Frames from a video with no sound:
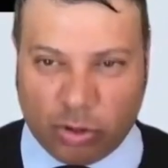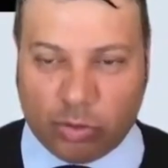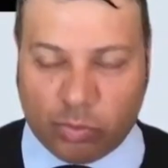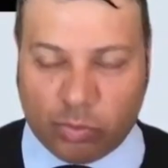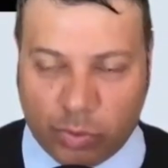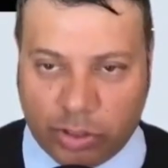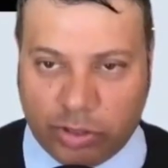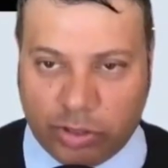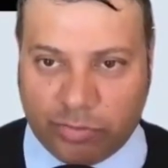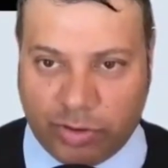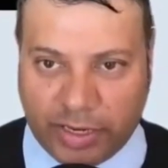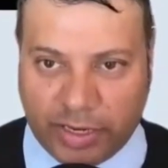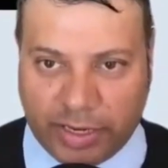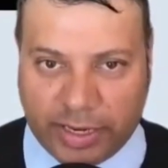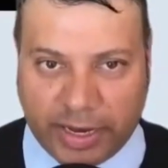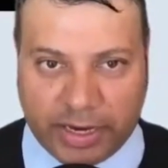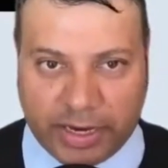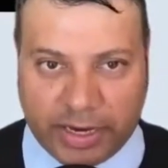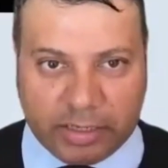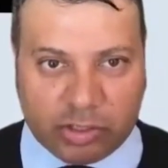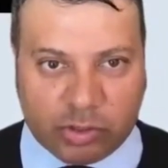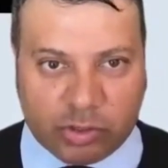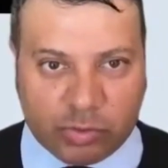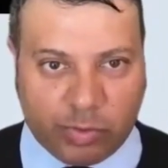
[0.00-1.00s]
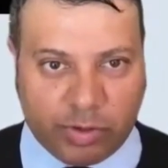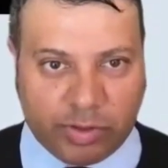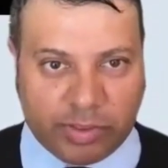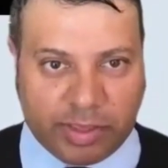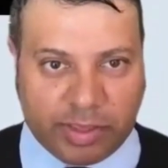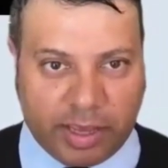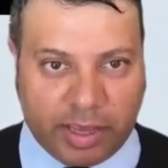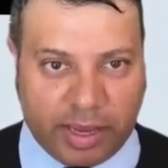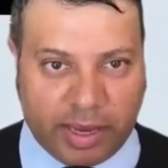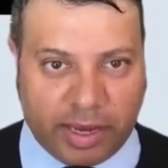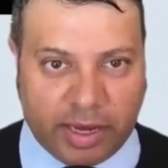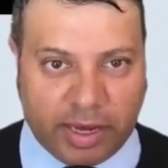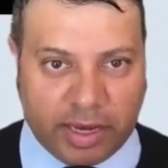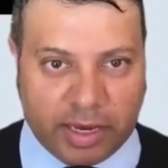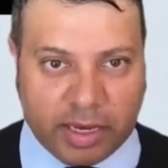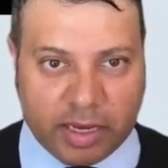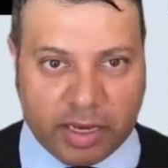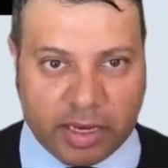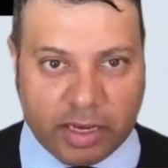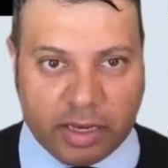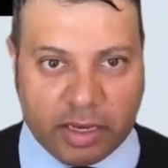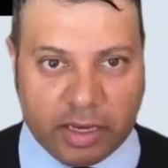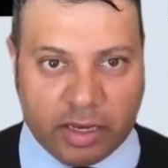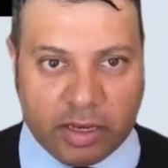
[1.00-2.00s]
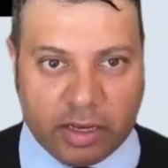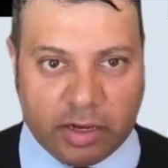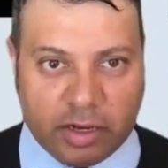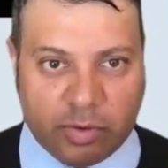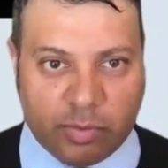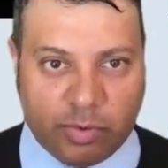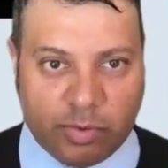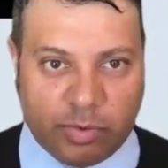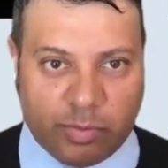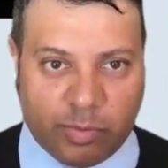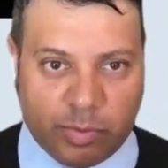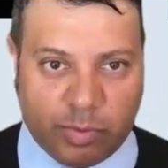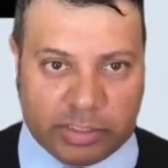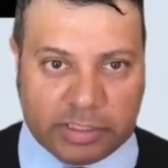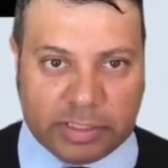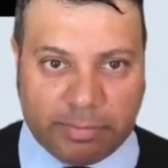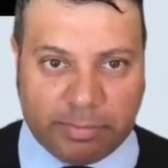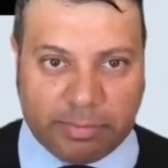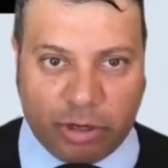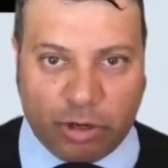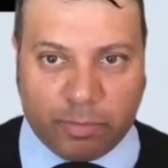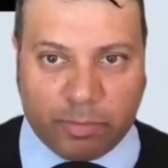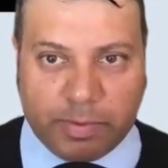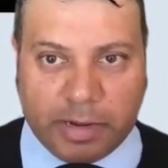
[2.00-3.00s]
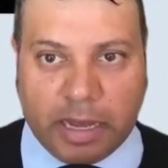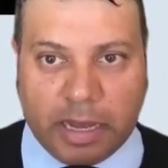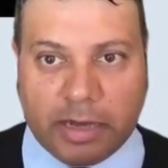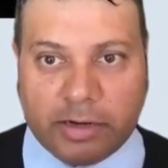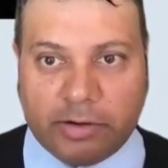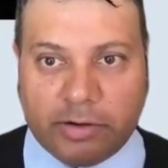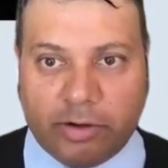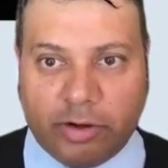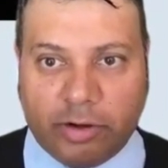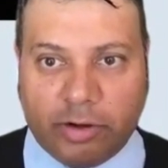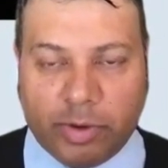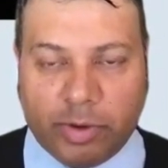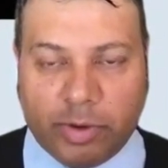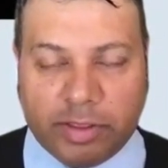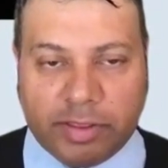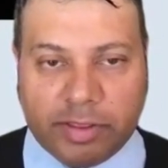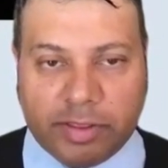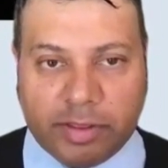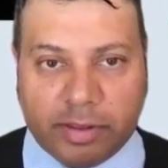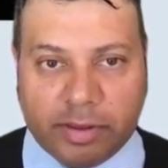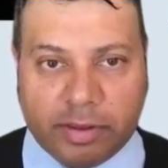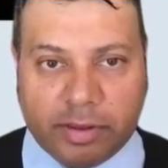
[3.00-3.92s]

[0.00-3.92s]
good when you're engaged with with somebody you're partnering with.